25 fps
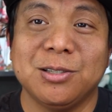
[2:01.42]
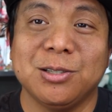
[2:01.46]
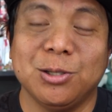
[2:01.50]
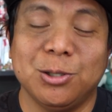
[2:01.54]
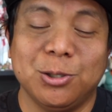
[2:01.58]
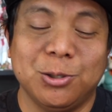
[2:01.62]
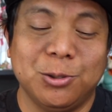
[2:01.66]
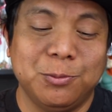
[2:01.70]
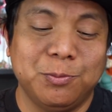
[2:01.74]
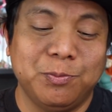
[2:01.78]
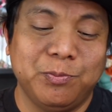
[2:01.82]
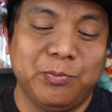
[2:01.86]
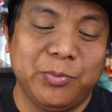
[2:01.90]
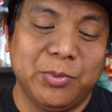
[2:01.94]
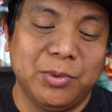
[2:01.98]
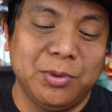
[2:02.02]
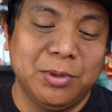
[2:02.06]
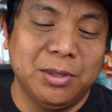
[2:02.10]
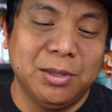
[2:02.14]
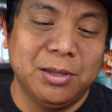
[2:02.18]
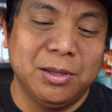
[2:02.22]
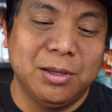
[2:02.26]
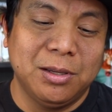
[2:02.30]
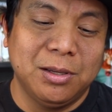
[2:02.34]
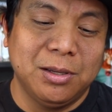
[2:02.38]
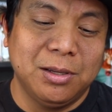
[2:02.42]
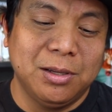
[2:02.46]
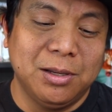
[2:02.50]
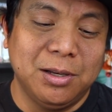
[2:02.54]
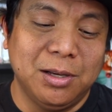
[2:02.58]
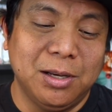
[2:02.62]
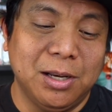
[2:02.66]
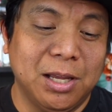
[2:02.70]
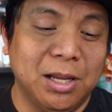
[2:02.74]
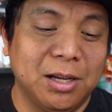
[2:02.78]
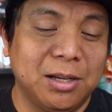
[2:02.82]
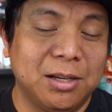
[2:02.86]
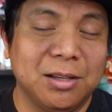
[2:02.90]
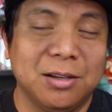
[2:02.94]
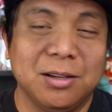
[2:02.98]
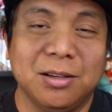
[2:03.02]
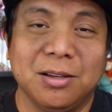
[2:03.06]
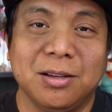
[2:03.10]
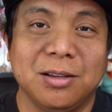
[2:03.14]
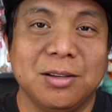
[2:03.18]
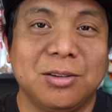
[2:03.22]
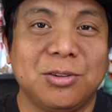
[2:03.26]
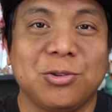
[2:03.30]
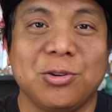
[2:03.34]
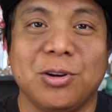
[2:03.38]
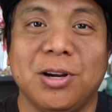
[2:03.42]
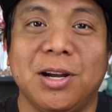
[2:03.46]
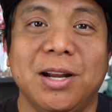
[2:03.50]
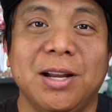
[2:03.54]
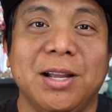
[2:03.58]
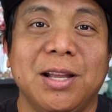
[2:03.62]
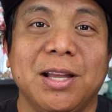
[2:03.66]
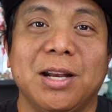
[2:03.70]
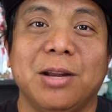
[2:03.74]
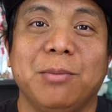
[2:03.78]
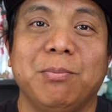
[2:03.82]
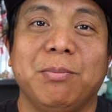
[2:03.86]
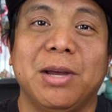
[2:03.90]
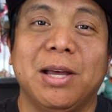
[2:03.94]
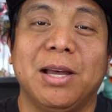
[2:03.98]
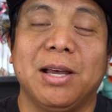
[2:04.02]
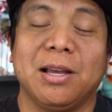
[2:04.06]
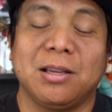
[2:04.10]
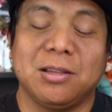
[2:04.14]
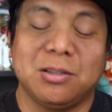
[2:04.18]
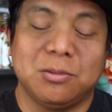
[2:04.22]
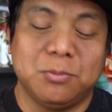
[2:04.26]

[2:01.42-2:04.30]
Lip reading: so I'm not gonna try and get him back,